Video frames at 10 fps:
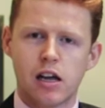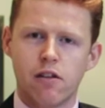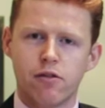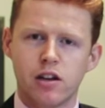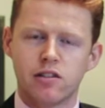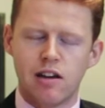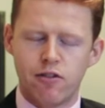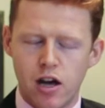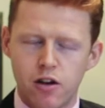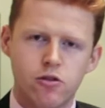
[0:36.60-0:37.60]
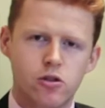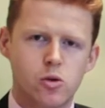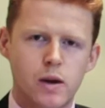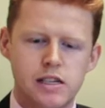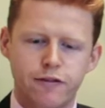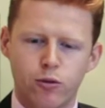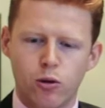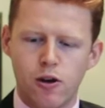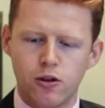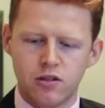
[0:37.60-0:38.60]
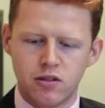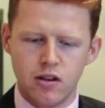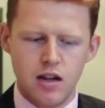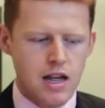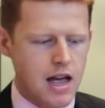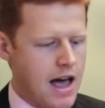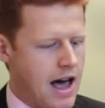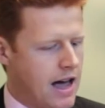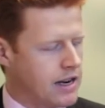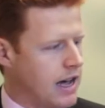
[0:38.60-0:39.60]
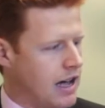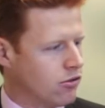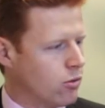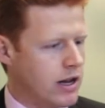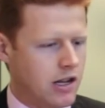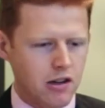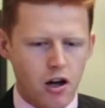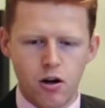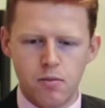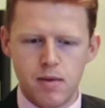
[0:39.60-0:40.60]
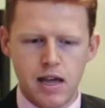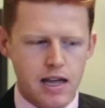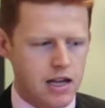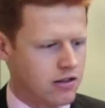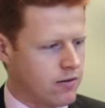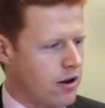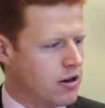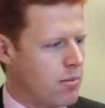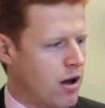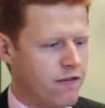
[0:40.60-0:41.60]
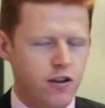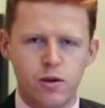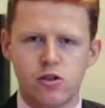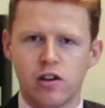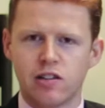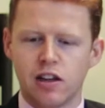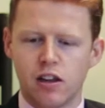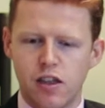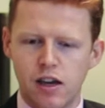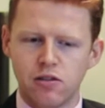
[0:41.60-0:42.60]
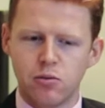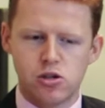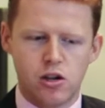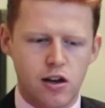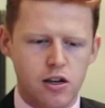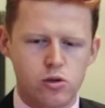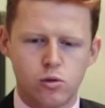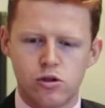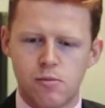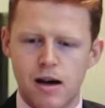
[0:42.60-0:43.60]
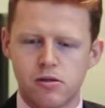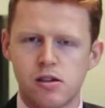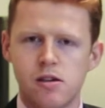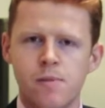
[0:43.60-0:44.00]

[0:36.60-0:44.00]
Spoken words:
covering 724 lots. And as always, I'm here surrounded by a few interesting things which I'd like to talk to you about.